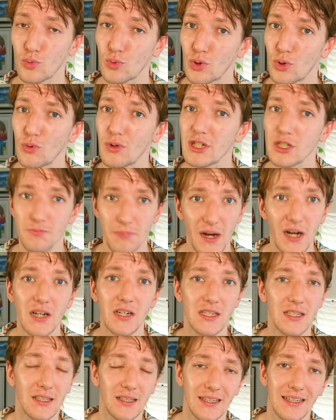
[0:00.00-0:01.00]
which
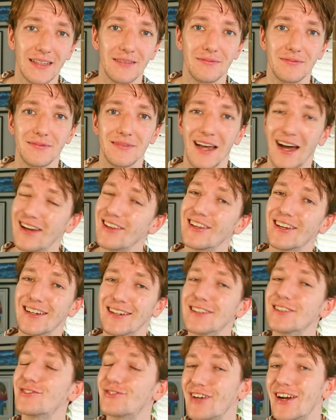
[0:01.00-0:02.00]
personally I think
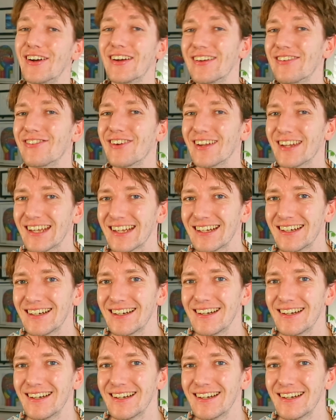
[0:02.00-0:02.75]
is very funny.